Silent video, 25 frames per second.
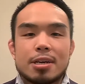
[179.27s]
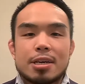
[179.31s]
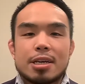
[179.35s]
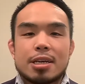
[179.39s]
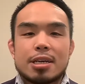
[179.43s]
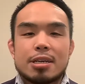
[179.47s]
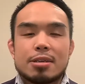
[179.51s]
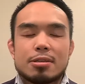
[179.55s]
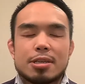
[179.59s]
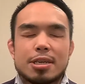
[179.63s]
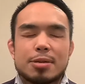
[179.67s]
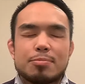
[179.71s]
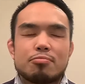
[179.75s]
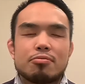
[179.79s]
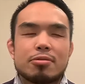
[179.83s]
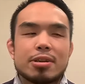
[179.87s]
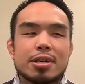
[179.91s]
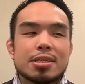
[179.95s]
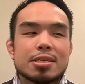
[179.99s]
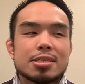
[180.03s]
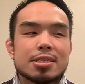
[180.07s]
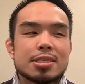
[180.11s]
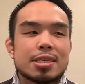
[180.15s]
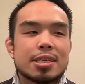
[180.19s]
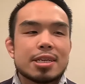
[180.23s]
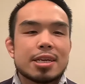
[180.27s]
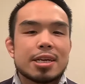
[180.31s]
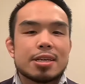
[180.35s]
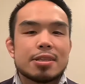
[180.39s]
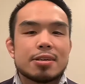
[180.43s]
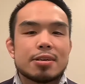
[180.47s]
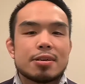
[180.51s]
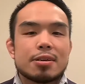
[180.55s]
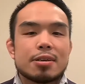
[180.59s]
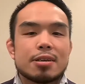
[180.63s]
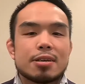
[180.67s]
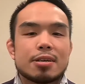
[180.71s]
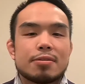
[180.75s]
It brings
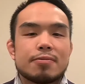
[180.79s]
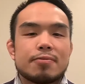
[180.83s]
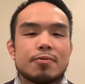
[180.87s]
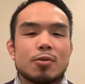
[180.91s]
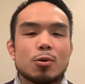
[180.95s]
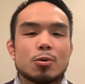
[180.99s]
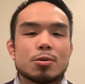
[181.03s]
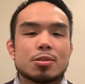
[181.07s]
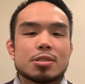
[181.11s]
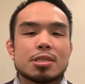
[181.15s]
together, it evokes an